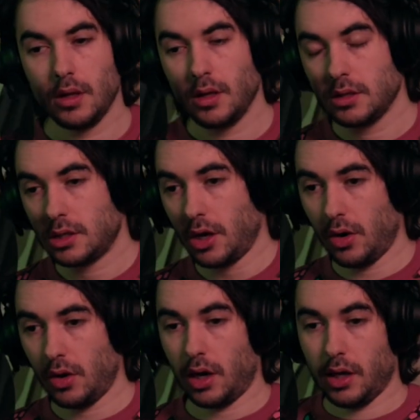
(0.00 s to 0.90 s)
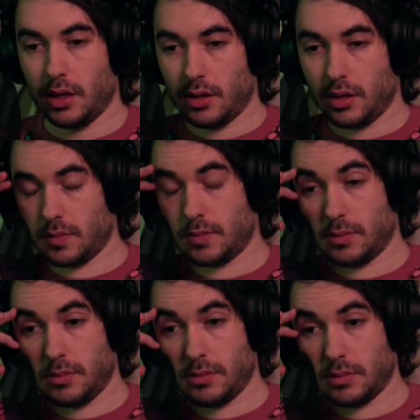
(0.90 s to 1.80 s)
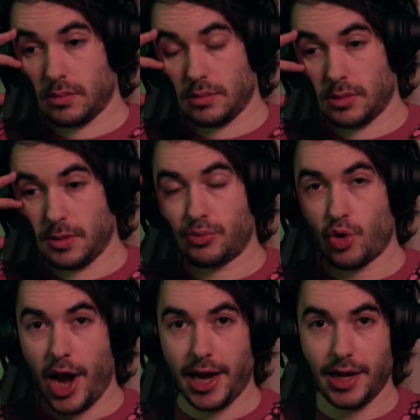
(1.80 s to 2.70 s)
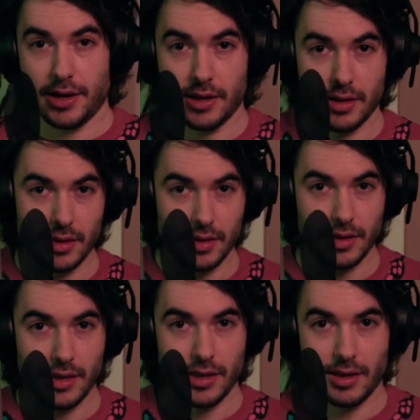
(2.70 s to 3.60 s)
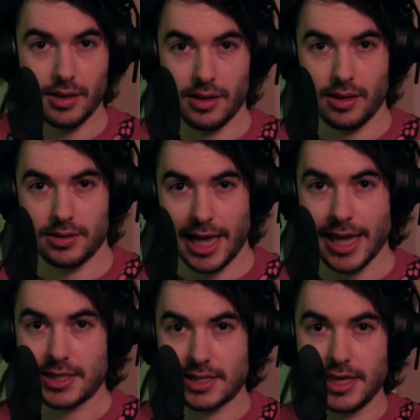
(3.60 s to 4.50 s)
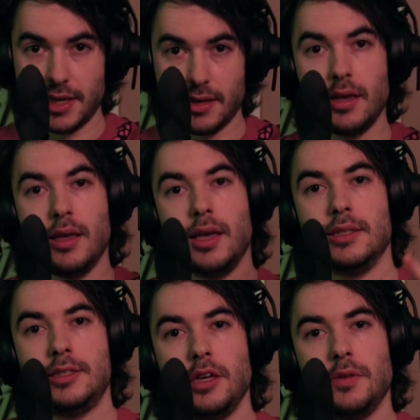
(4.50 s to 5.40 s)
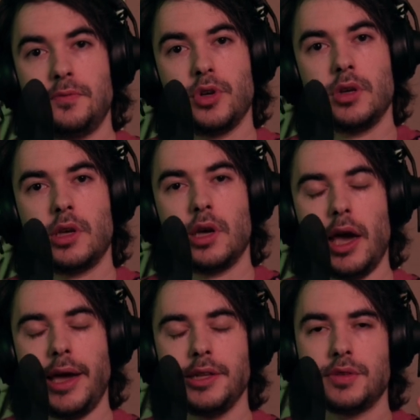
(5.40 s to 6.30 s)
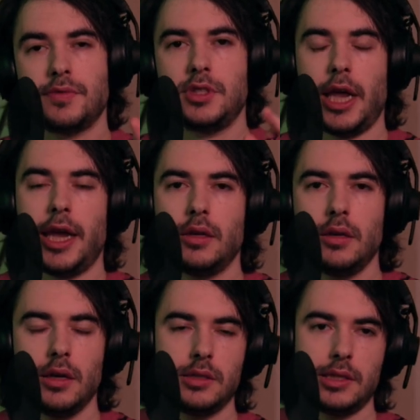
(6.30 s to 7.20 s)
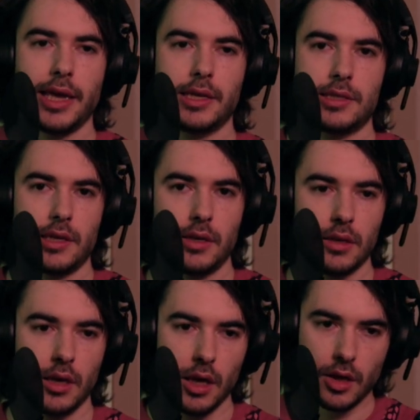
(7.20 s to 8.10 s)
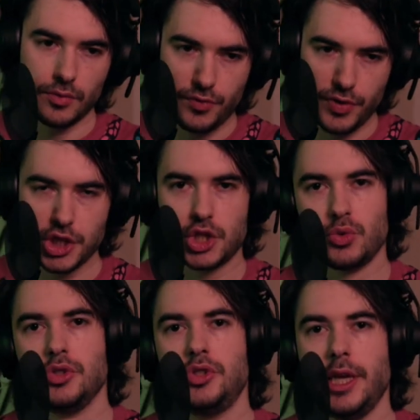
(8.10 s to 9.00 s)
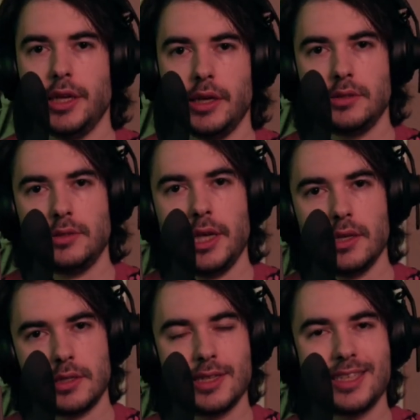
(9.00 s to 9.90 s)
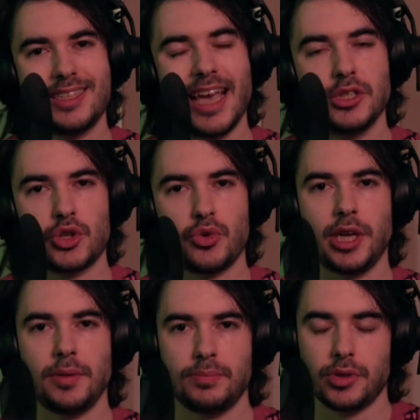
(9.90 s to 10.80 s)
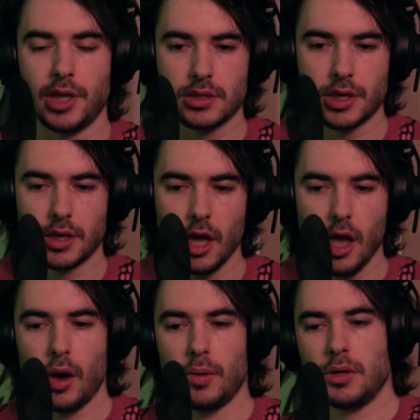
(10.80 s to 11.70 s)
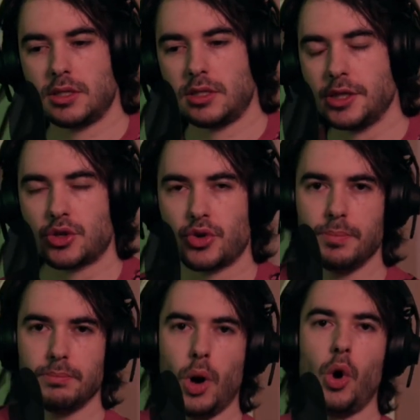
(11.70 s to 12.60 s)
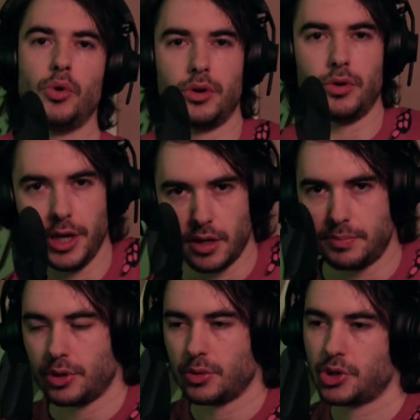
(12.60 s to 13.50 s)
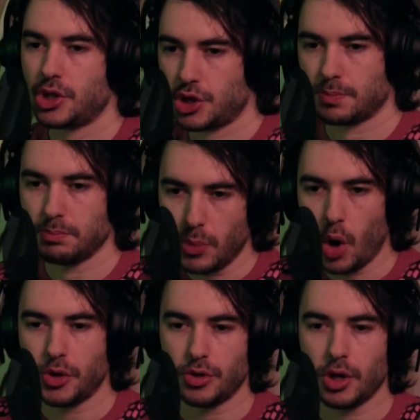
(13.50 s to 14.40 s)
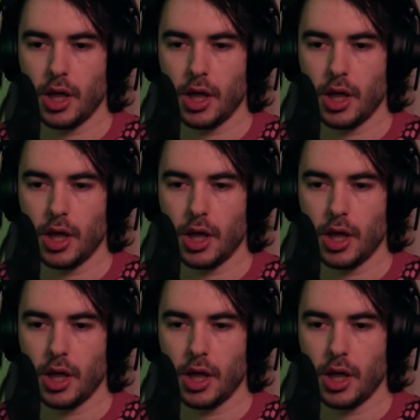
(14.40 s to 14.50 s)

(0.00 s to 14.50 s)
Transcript: So the brain takes in different kinds of data. It takes in visual data. It takes in sensory input. That's like sensory motor input, which is just motor